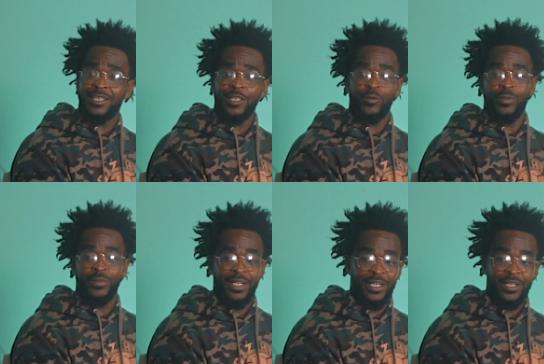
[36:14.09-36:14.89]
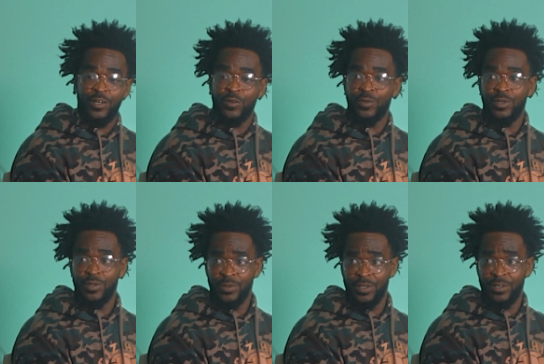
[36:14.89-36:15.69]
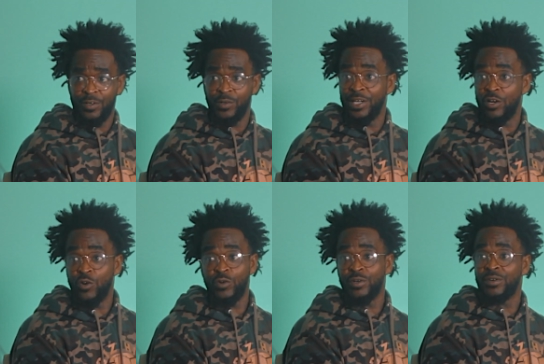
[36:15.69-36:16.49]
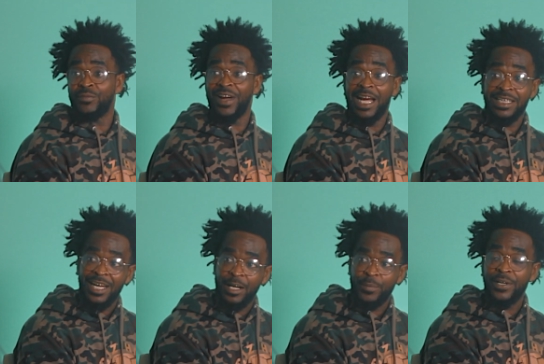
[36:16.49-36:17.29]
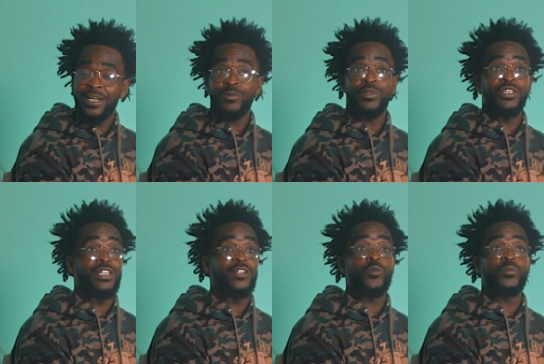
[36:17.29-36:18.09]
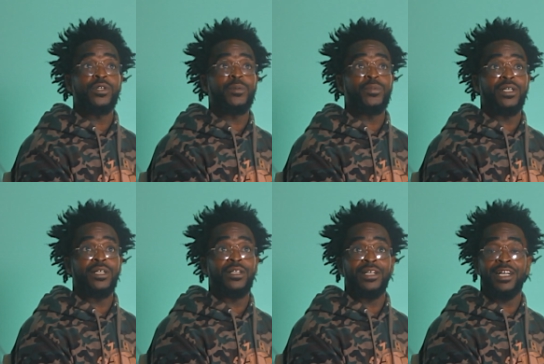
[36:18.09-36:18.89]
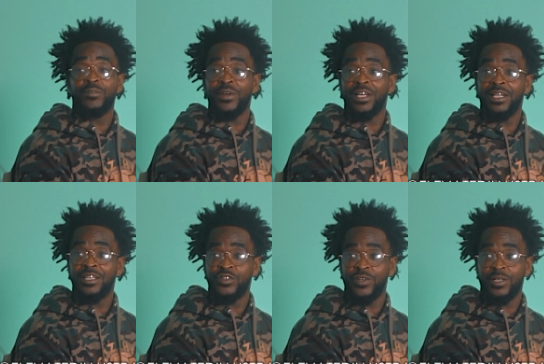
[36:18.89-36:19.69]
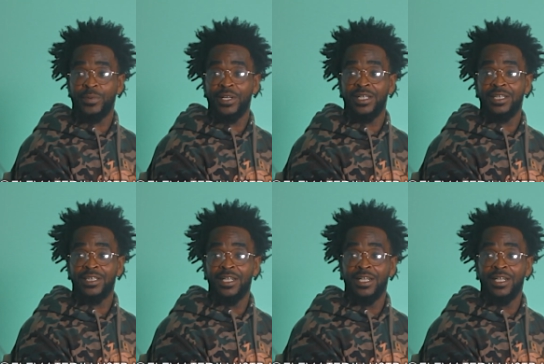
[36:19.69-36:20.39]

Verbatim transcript: link up with me on, on or, uh, or go to the Vibez High page. We just opened up a, a Elevated Illustrator page.